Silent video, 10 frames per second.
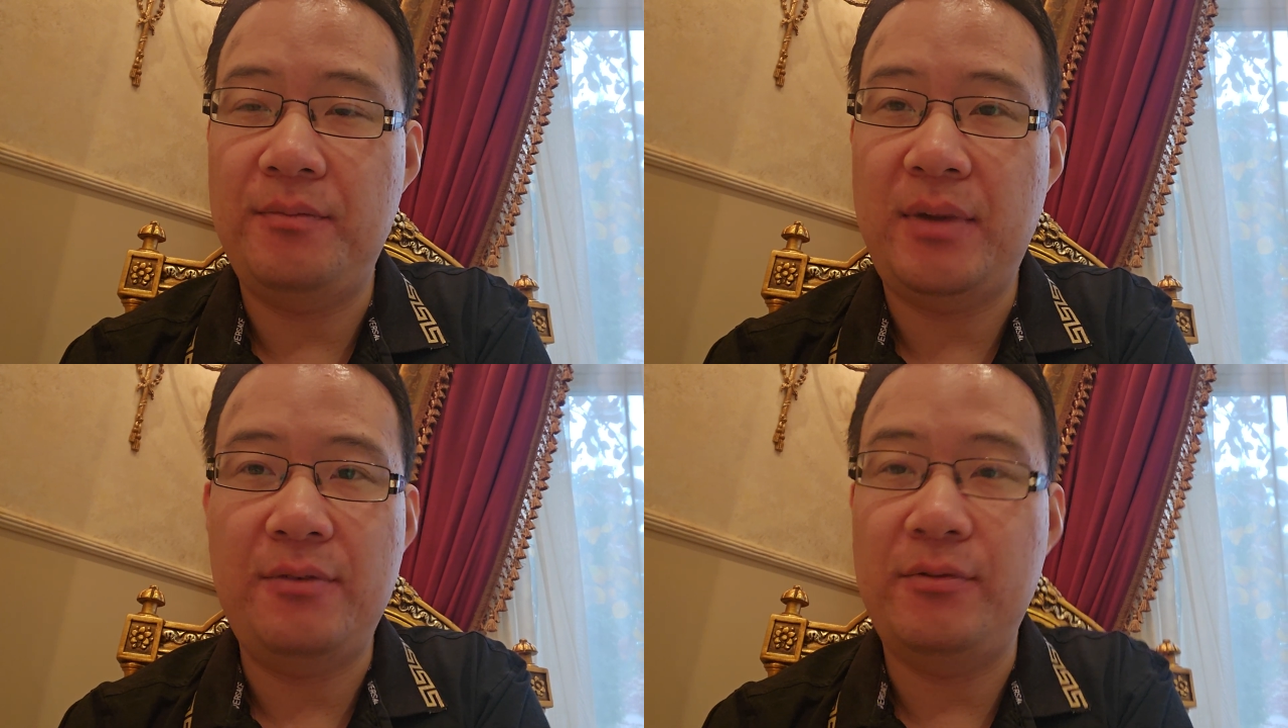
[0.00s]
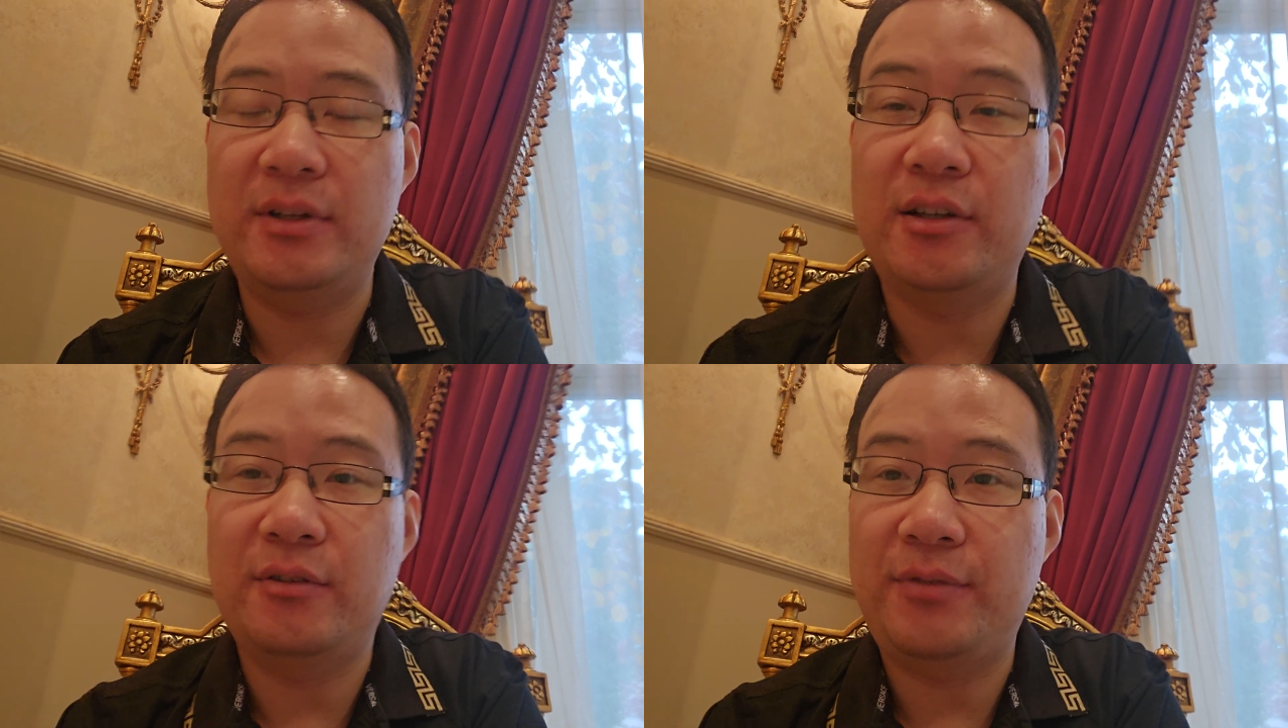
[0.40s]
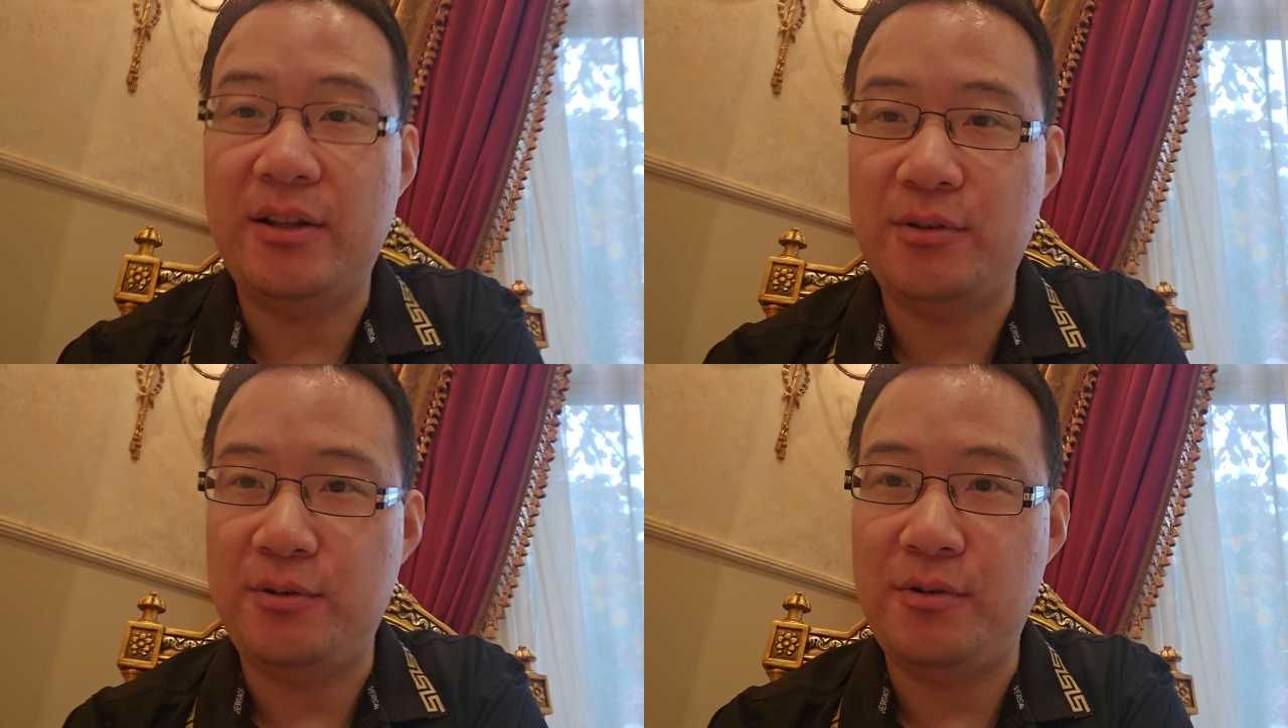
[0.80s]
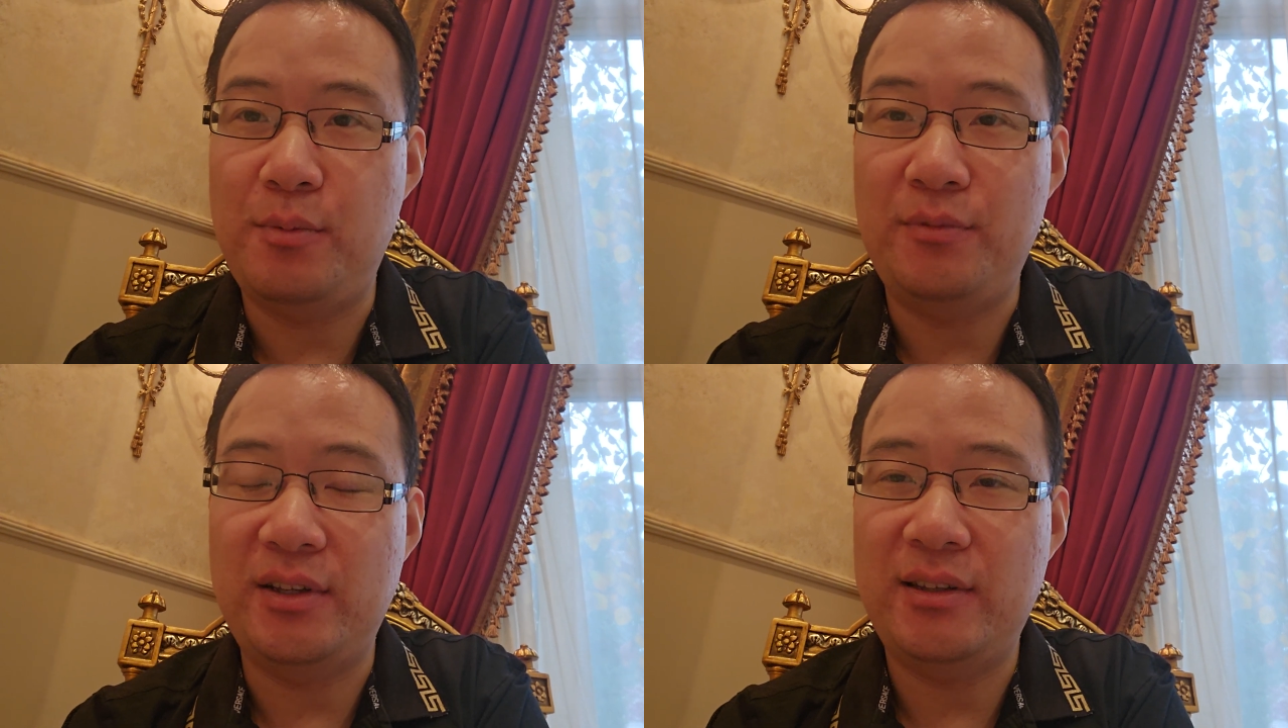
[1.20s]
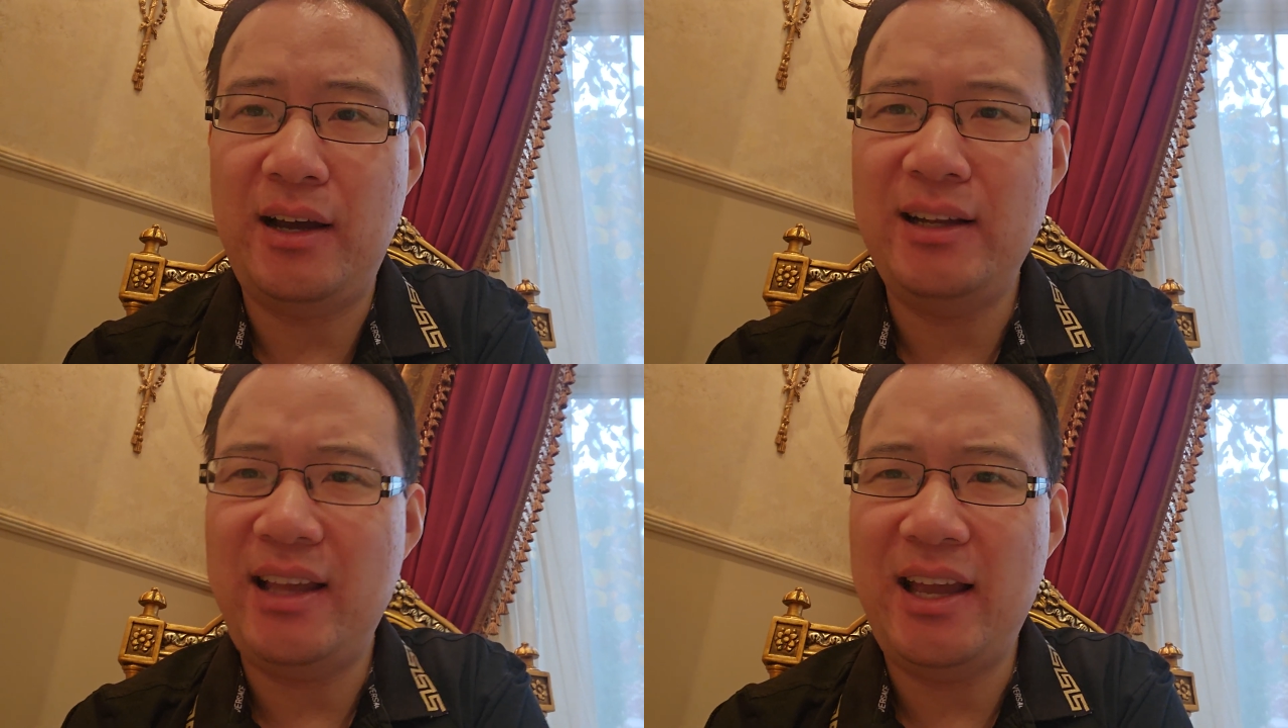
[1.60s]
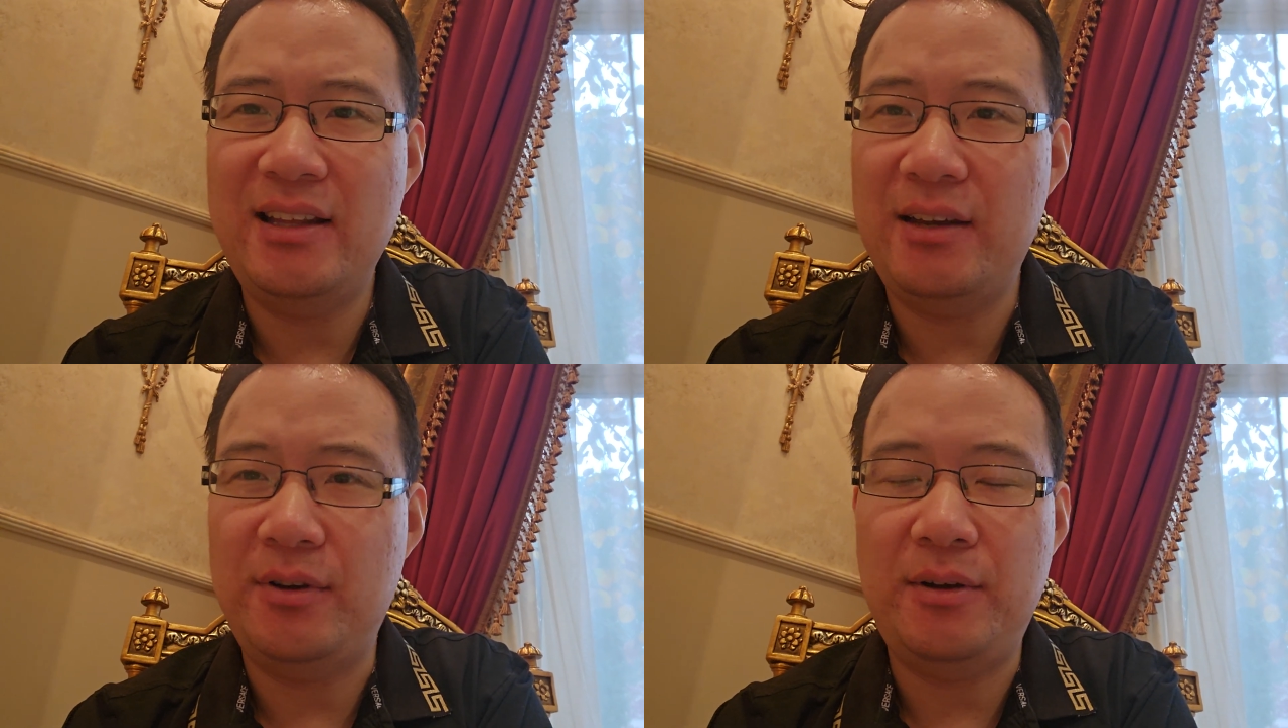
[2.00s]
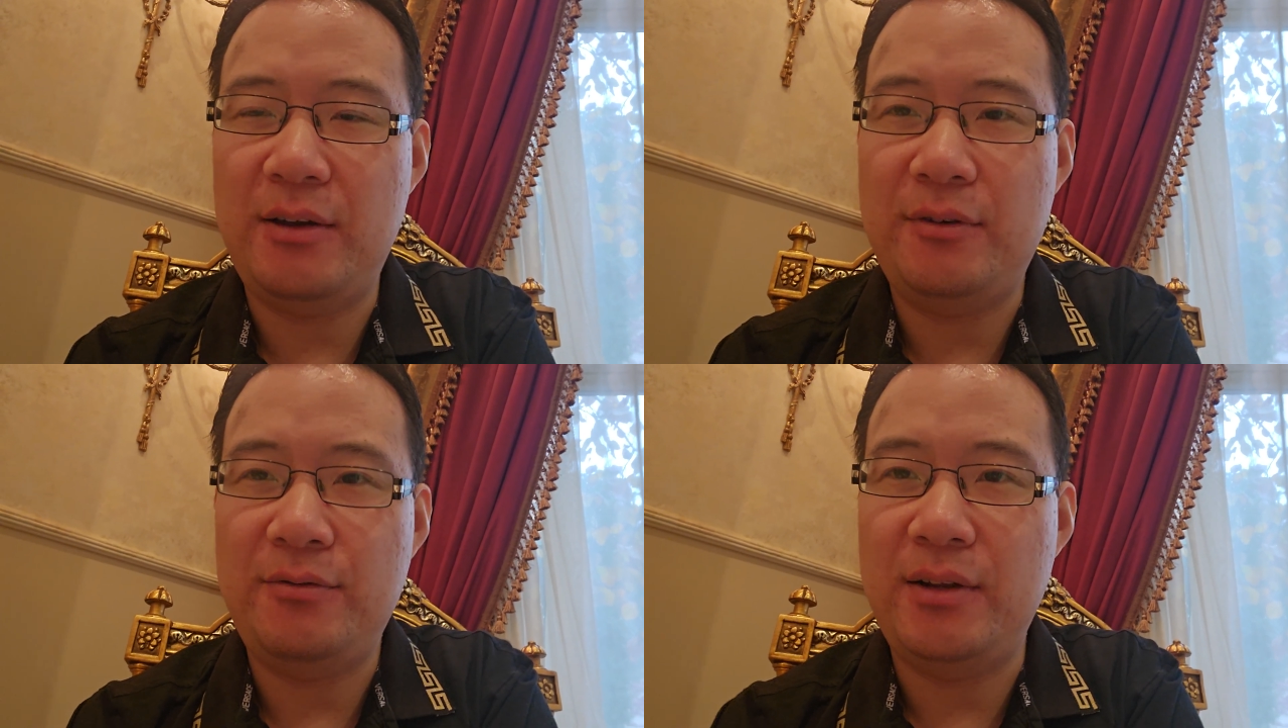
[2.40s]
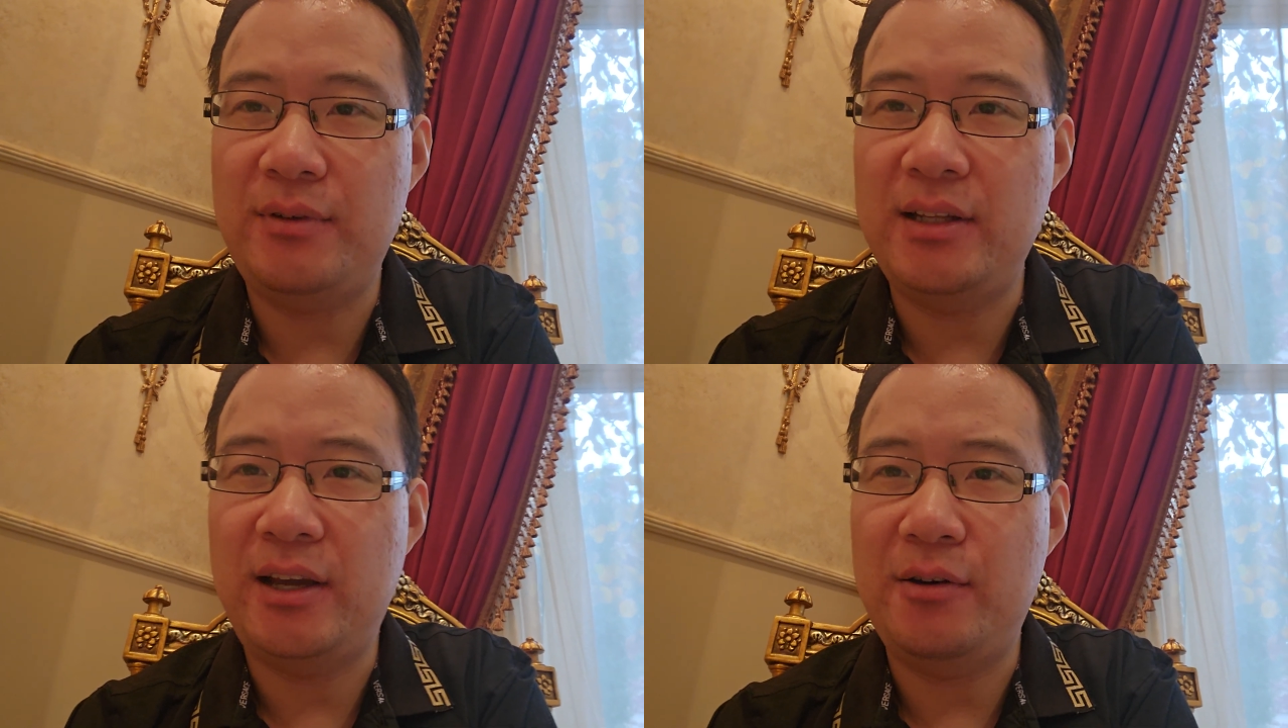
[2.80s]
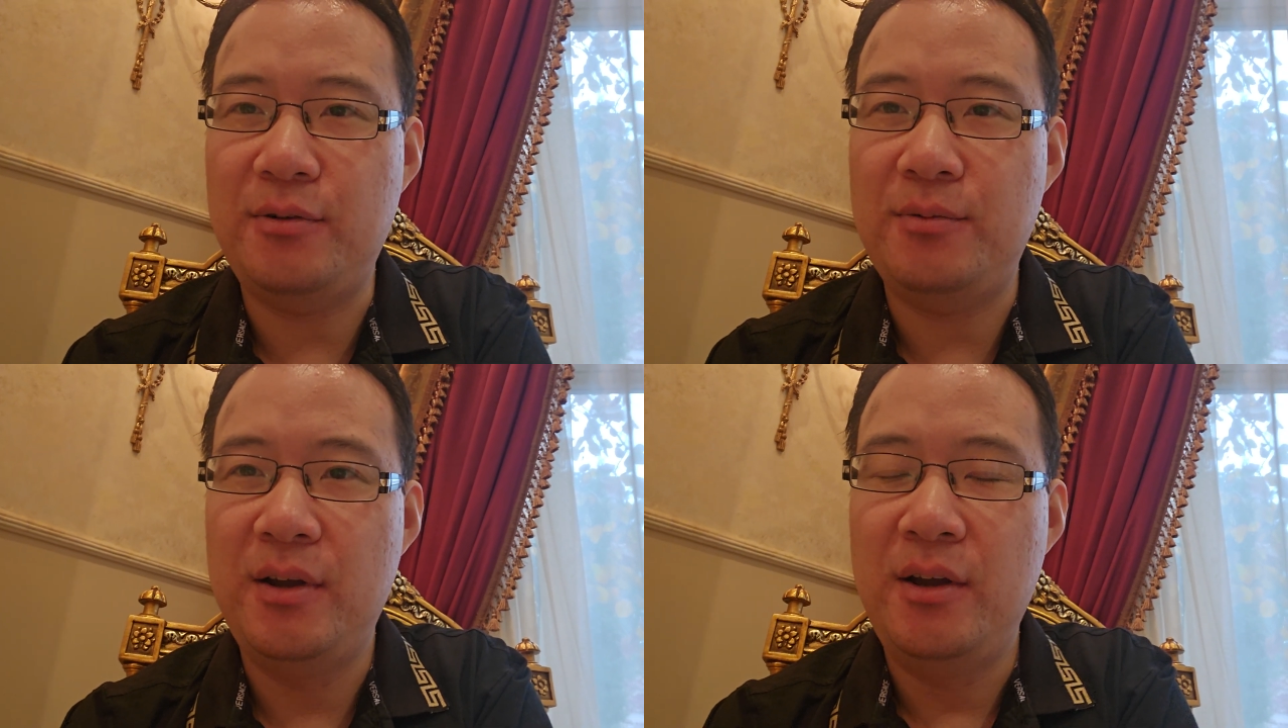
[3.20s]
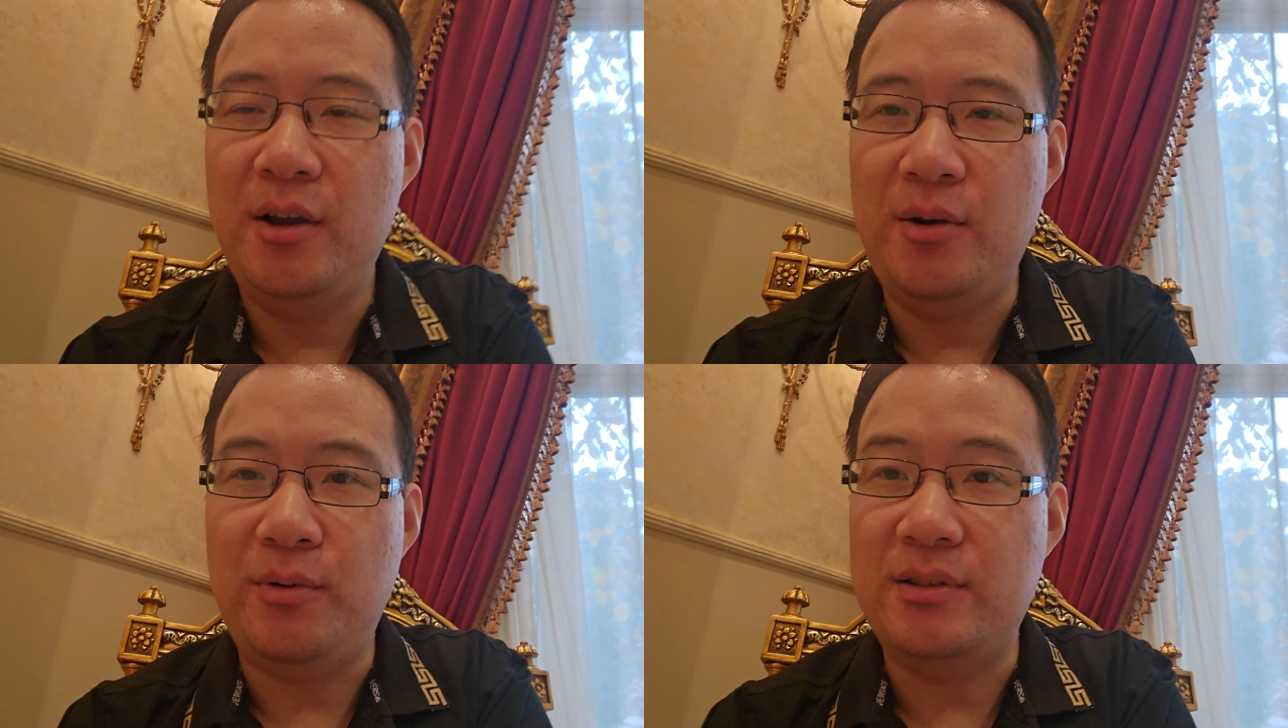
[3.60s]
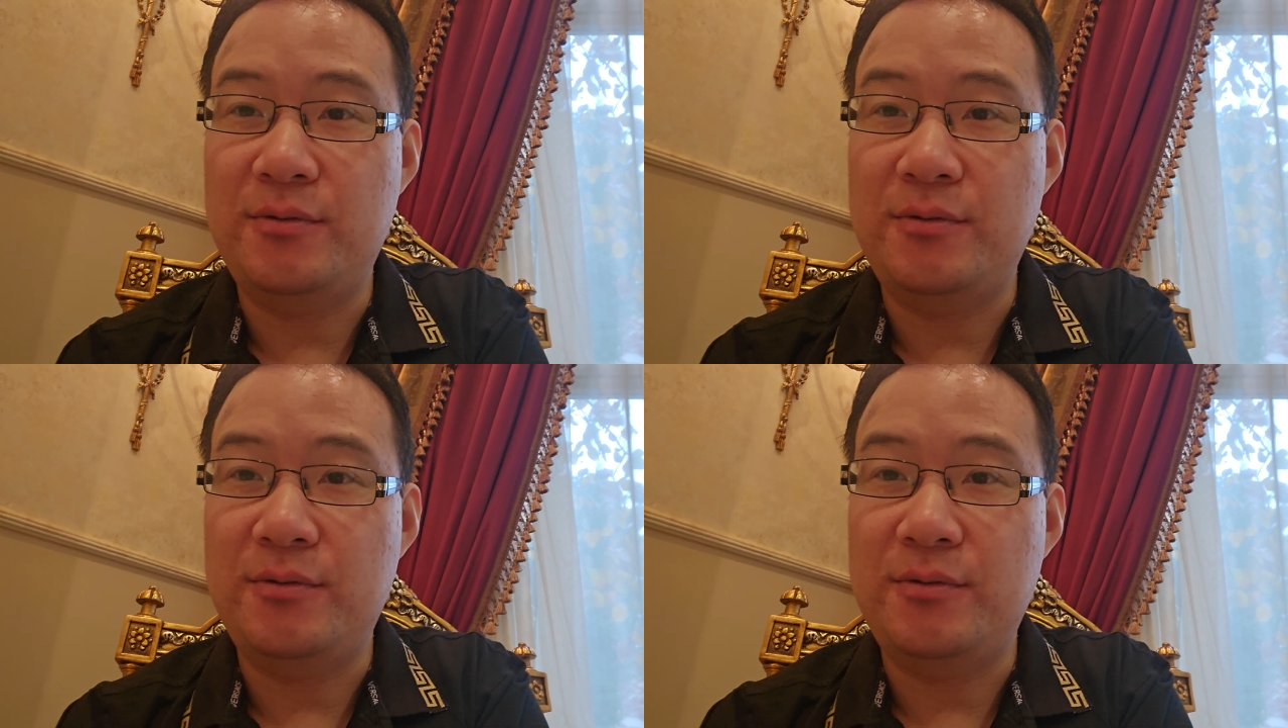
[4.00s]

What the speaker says: have a really good friend who moved to Thailand. I have a friend right now who was